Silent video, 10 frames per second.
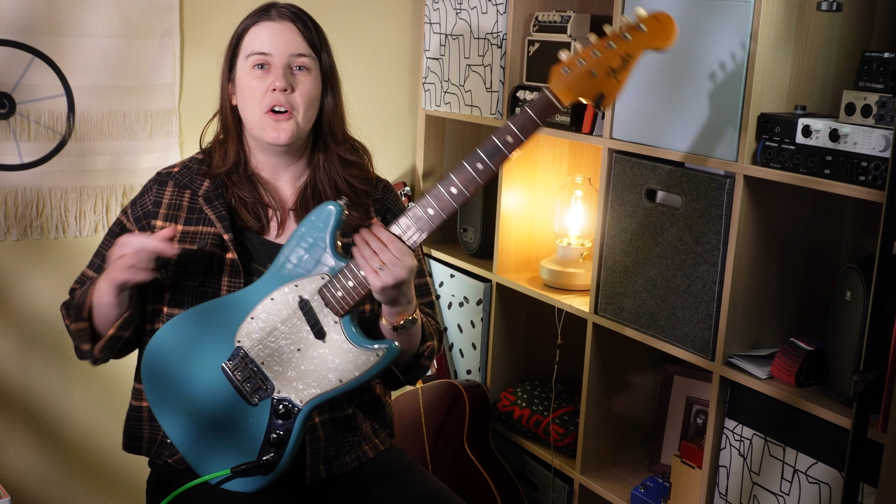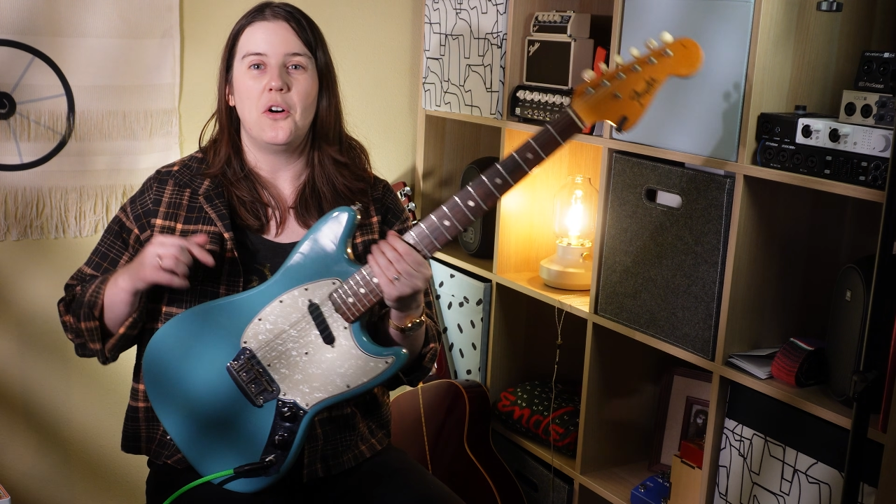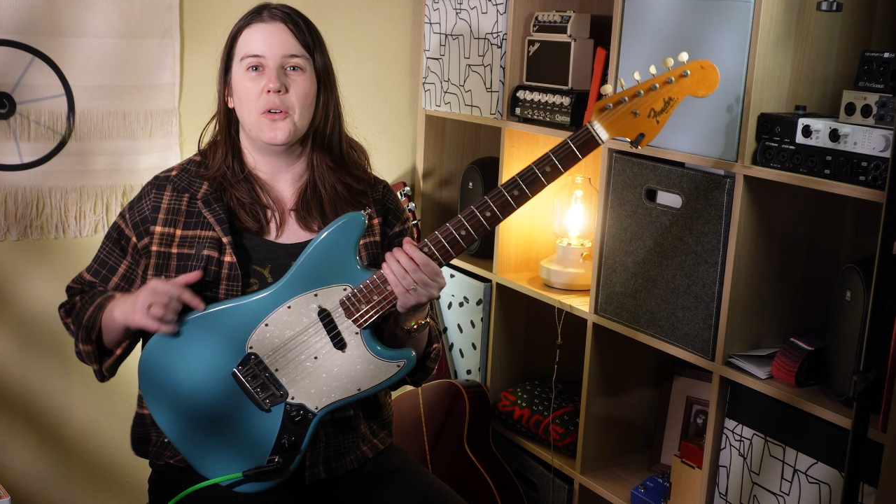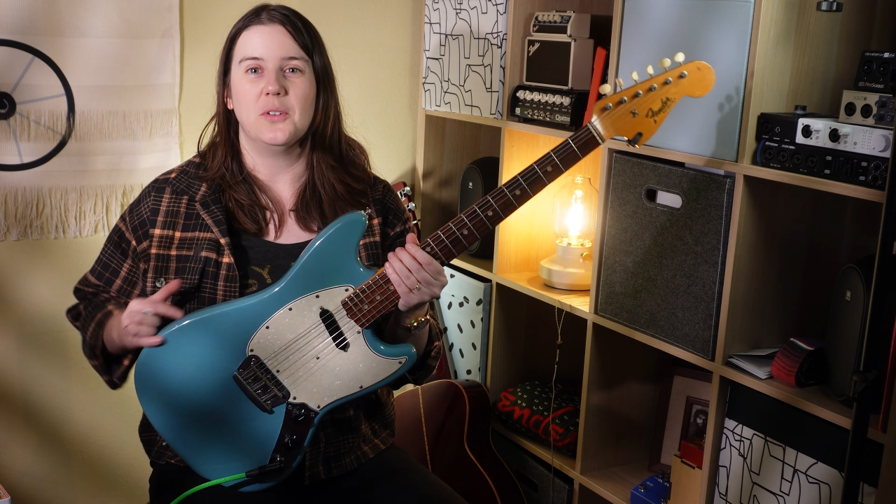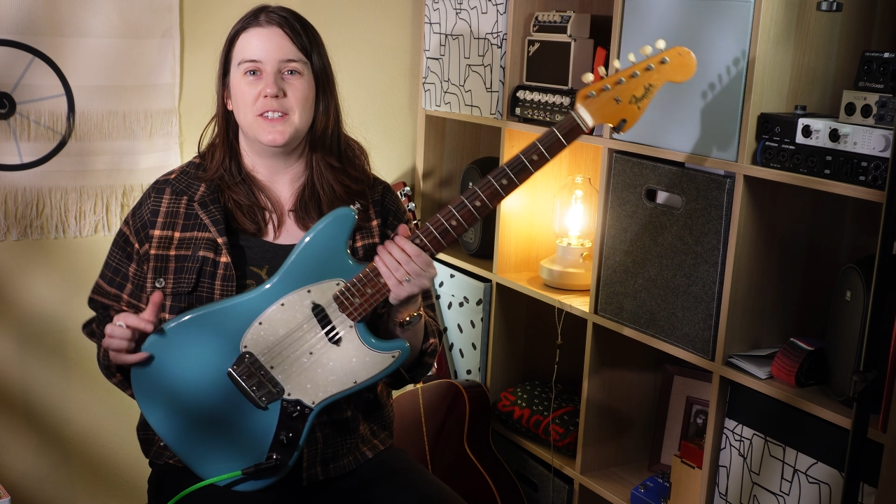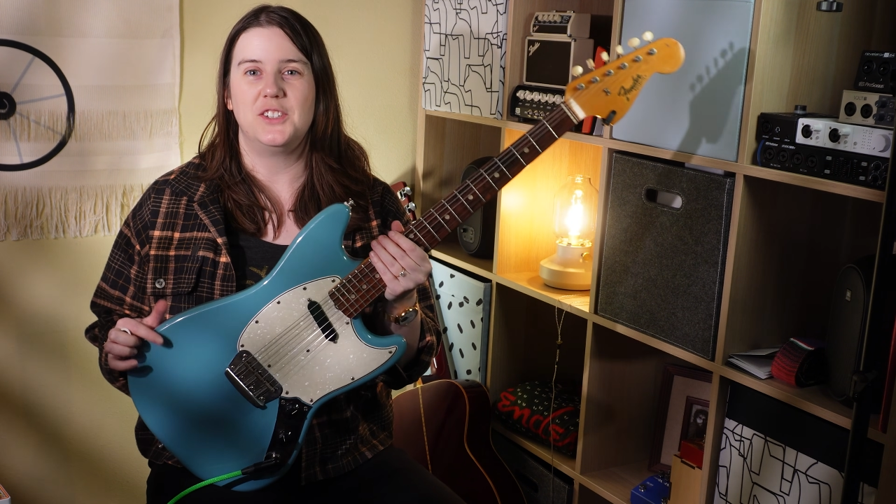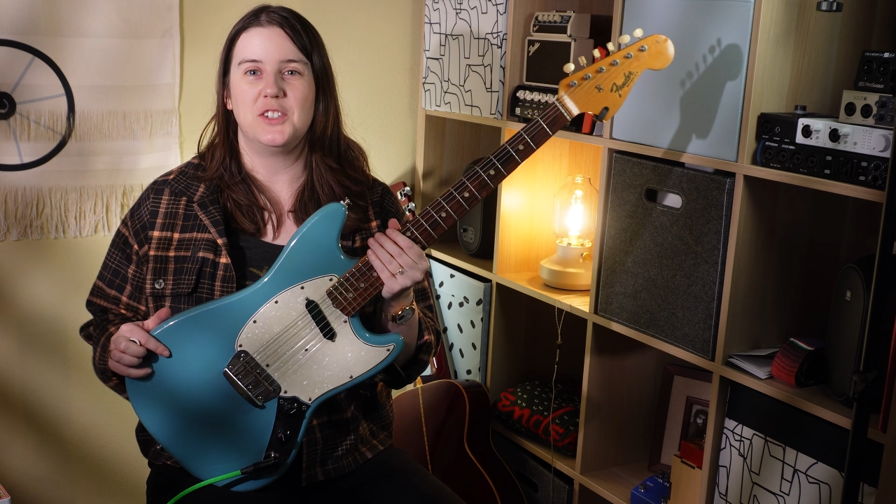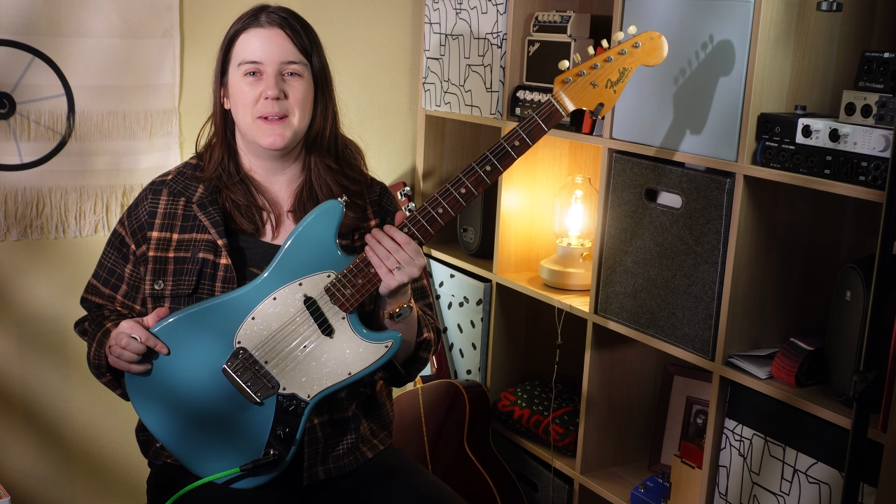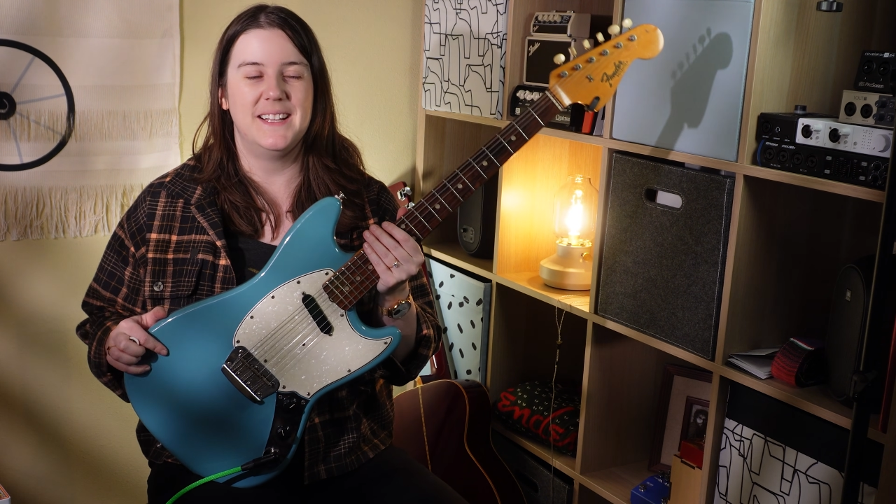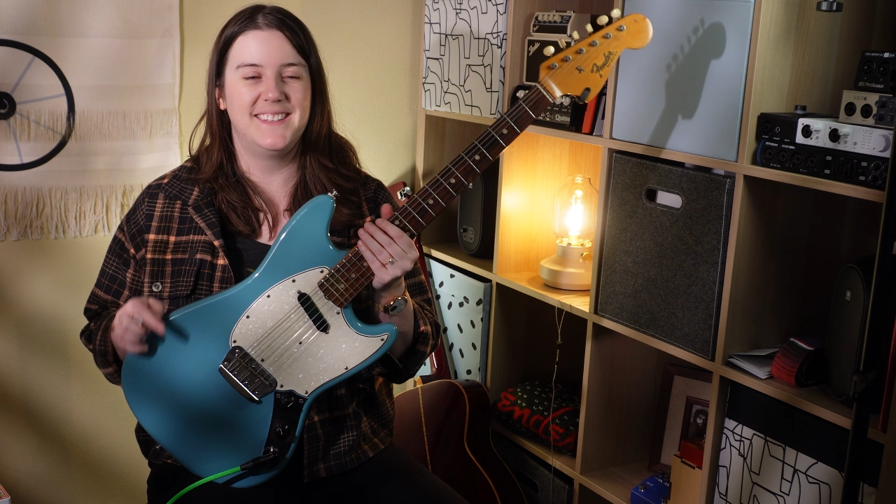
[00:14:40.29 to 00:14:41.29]
old
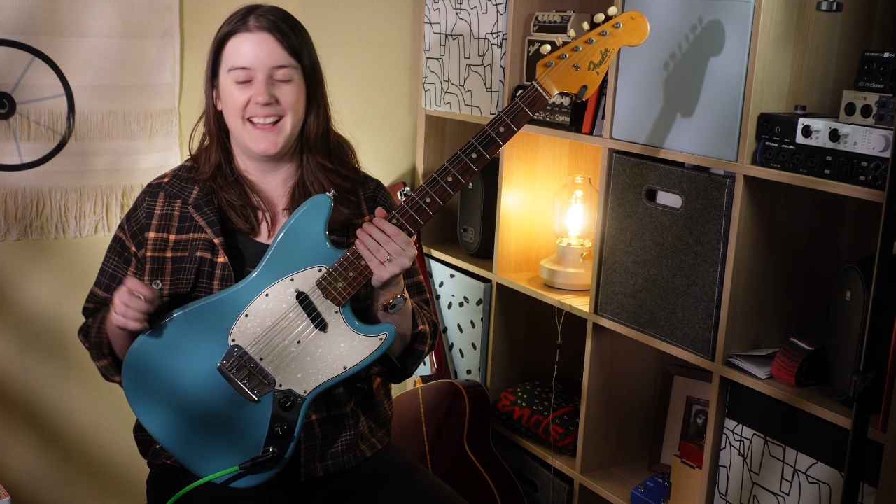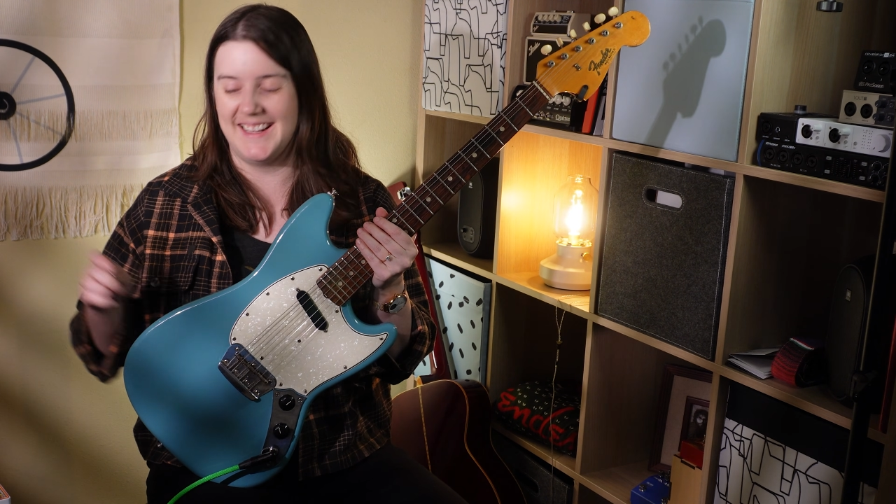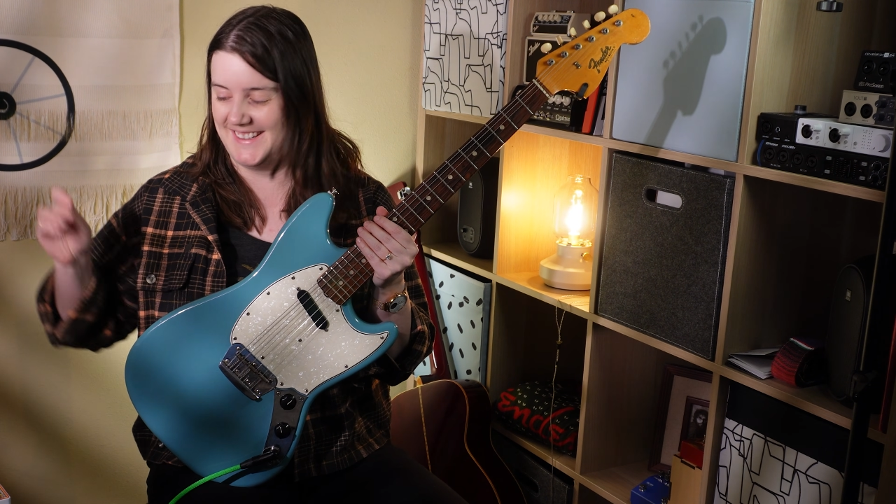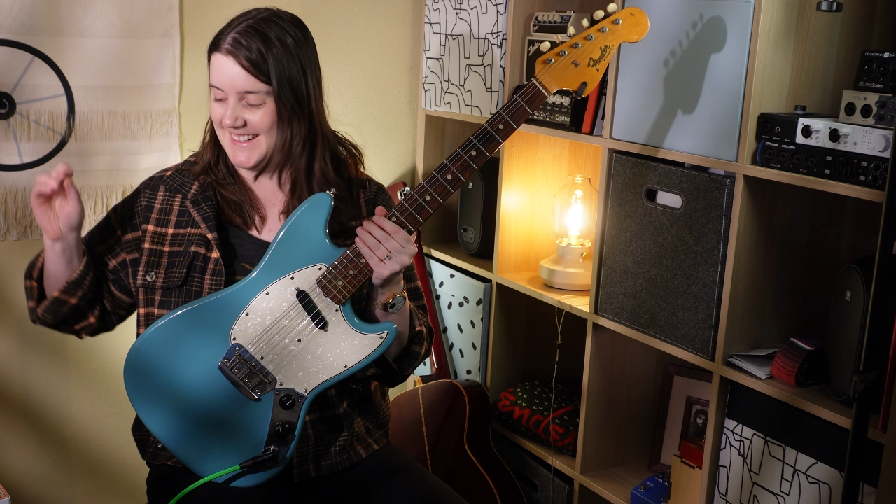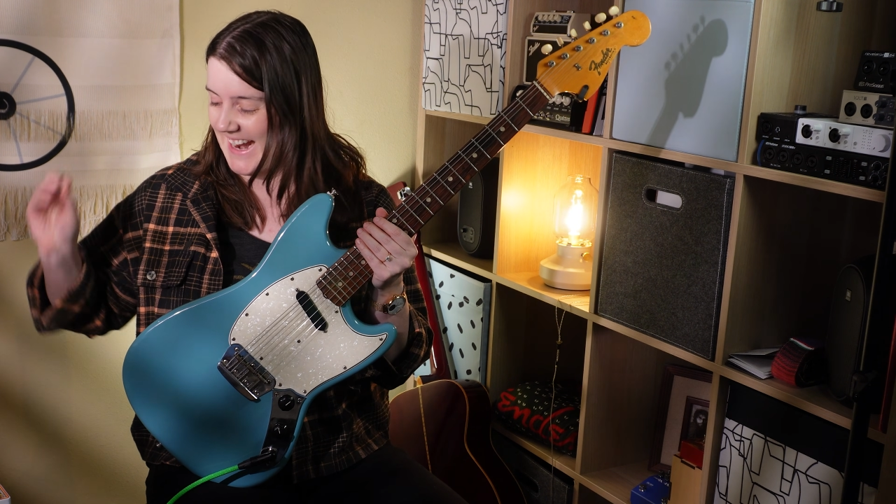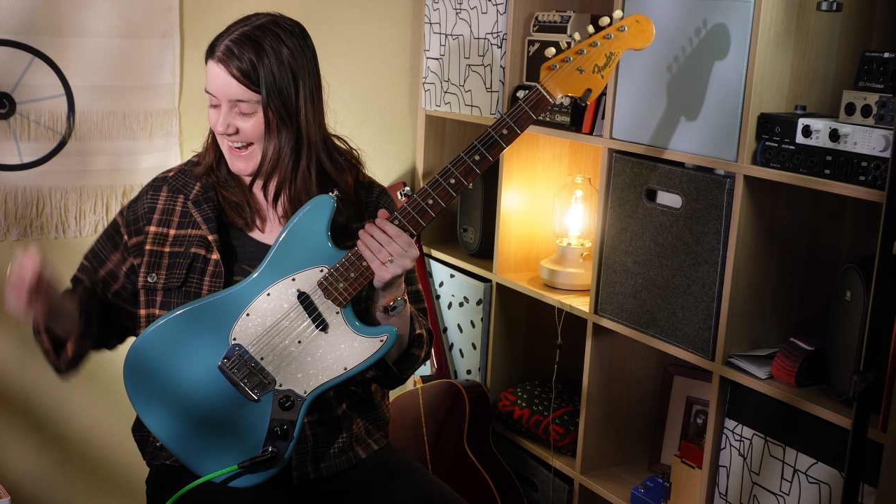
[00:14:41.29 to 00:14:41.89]
instruments and